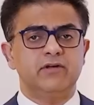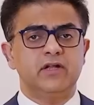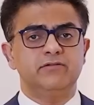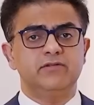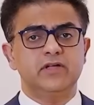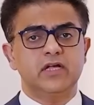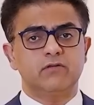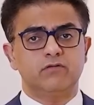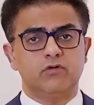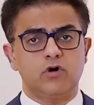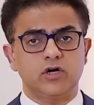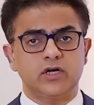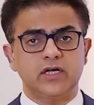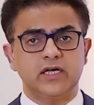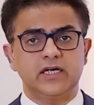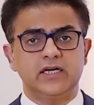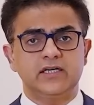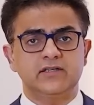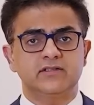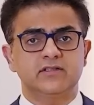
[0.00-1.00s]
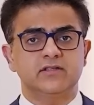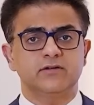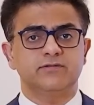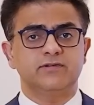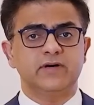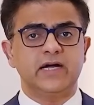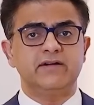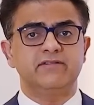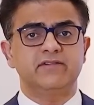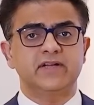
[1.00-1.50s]
when we are walking, it's
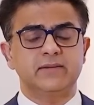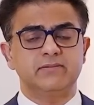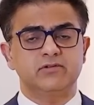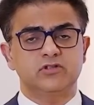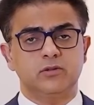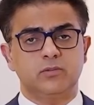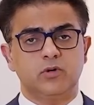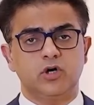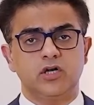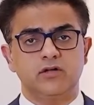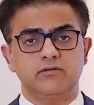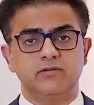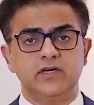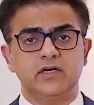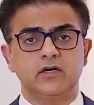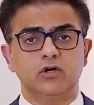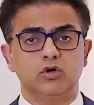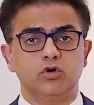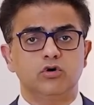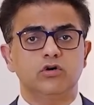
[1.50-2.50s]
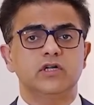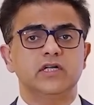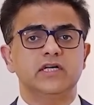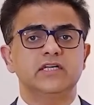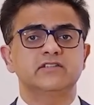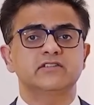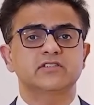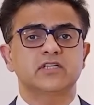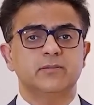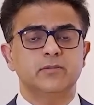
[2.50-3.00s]
5 times the body weight load
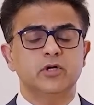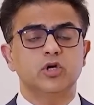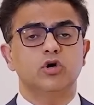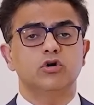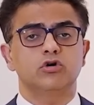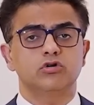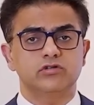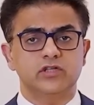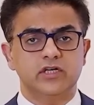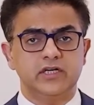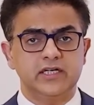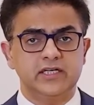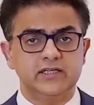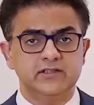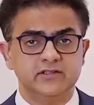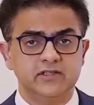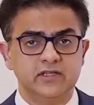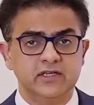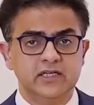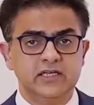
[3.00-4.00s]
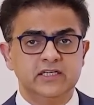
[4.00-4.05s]
is coming onto the knees.